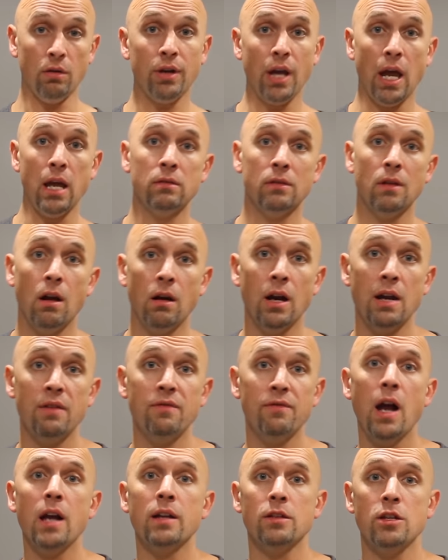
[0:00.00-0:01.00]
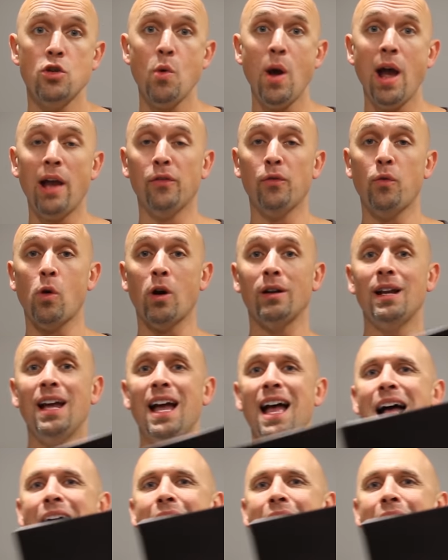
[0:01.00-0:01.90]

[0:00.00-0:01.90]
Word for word: Okay, all right, fine. You asked for it.